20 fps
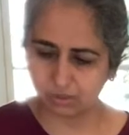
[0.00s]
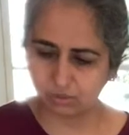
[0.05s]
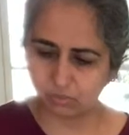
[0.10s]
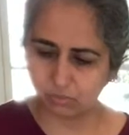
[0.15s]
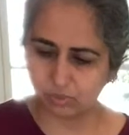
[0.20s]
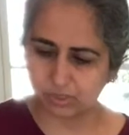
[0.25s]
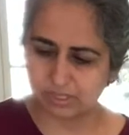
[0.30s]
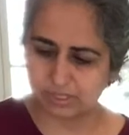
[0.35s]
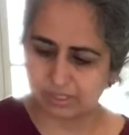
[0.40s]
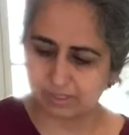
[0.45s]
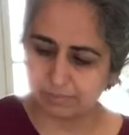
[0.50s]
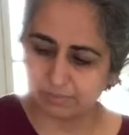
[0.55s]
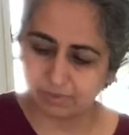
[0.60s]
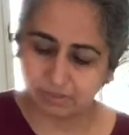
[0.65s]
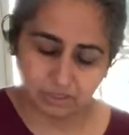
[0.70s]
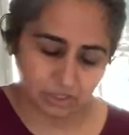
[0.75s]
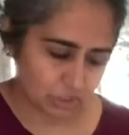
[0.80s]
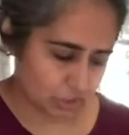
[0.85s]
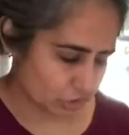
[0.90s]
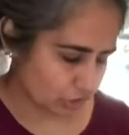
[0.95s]
was some
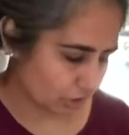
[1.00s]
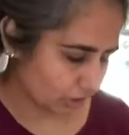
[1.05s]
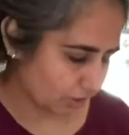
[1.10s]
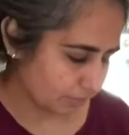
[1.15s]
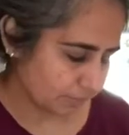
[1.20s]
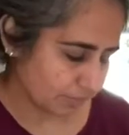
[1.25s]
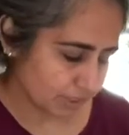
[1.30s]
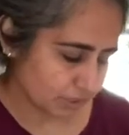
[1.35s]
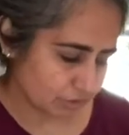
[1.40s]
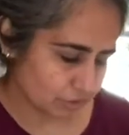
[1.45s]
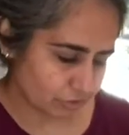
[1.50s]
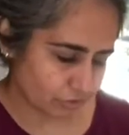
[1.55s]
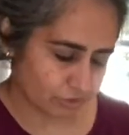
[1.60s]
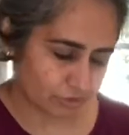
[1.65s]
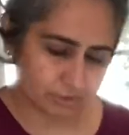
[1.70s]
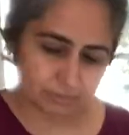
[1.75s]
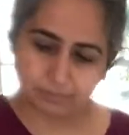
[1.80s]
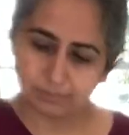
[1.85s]
Dijon mustard.